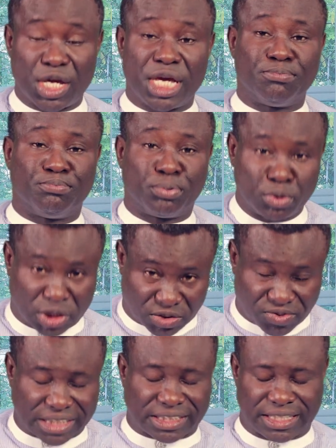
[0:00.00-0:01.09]
It boosts
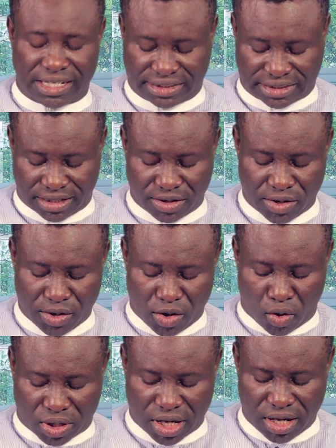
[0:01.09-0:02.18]
fertility,
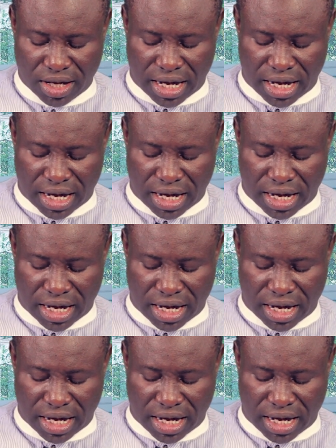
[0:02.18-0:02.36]
okay?